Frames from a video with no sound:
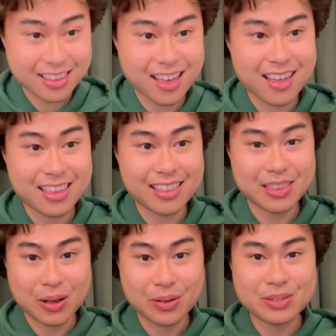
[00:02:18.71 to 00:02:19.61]
thought that
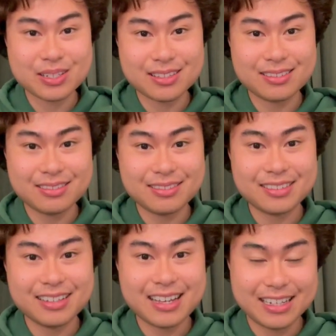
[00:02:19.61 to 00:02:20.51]
those
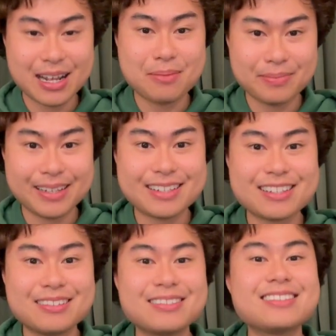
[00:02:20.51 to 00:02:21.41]

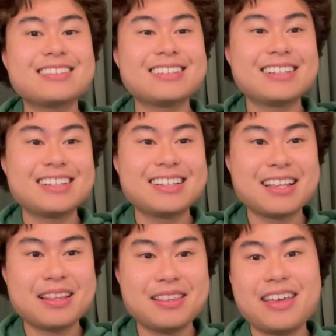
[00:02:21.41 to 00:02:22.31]
encompass
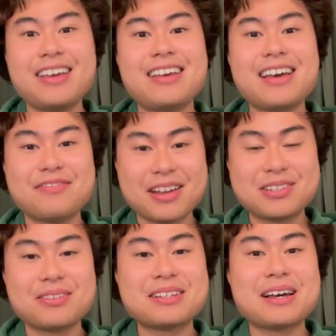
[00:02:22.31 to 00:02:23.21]
the
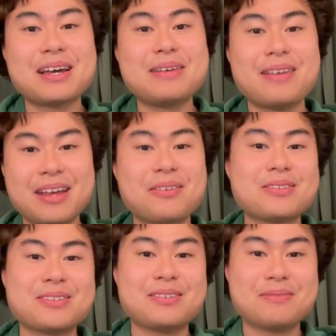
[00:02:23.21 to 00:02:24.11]
adventurer type and
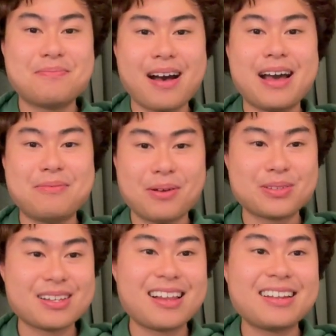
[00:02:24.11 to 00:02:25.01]
also my
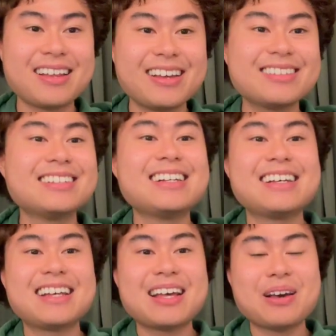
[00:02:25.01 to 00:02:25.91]
personality,
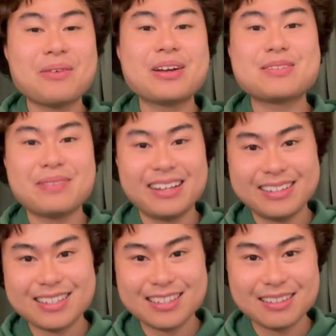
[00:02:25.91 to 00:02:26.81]
which
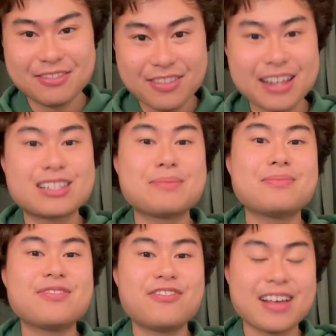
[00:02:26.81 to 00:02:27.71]
means
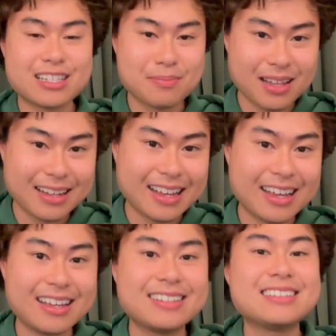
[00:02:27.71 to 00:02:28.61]

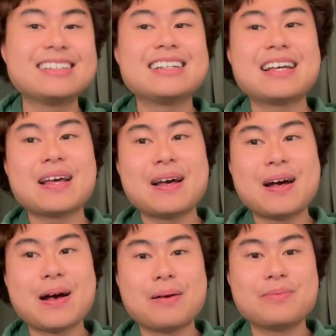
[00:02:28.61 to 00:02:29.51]
flexibility,
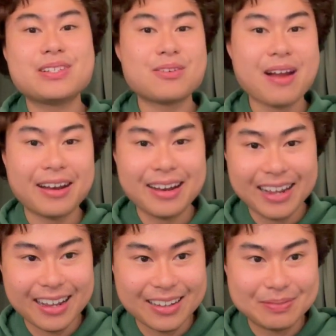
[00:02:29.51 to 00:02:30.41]

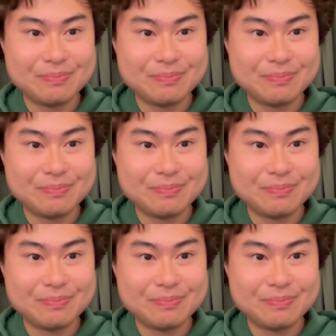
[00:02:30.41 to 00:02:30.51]
serenity,